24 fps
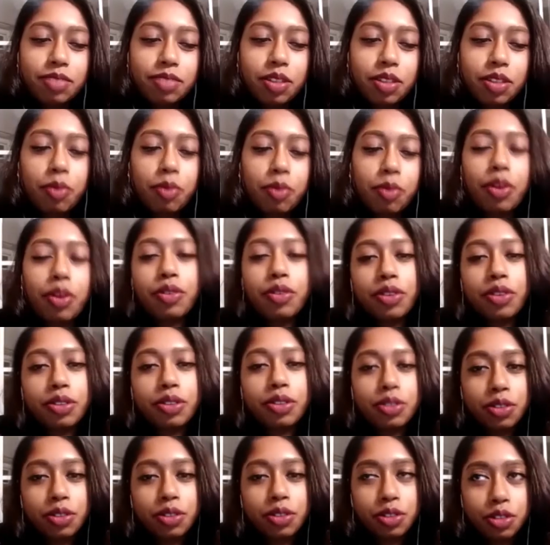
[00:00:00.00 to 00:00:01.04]
Well,
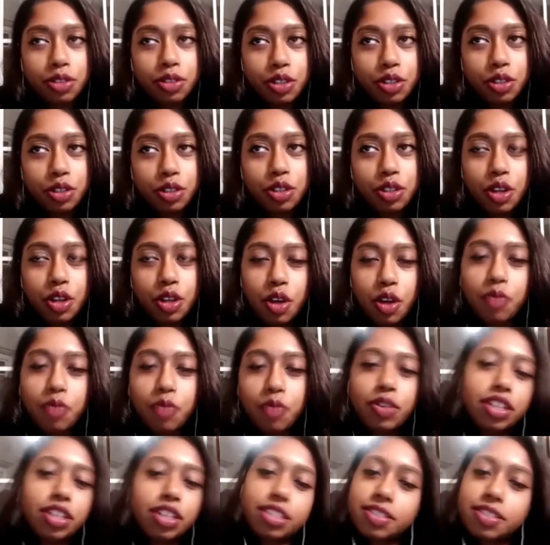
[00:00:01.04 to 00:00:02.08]
due to COVID,
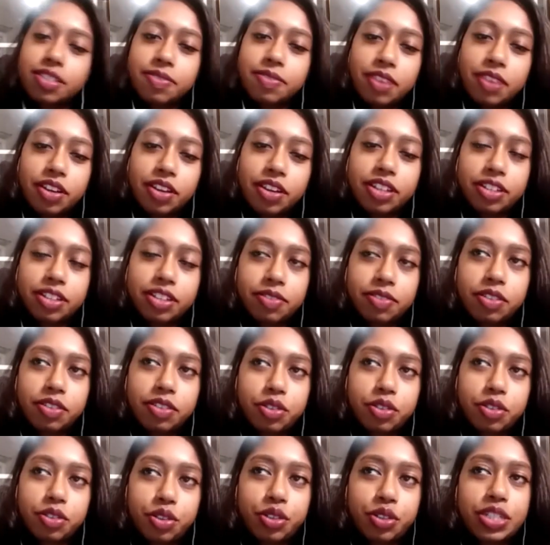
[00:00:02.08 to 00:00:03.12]
it's a very different
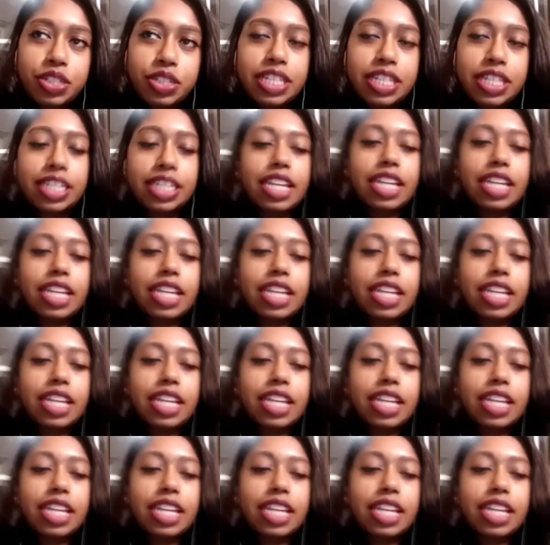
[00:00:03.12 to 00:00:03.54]
routine.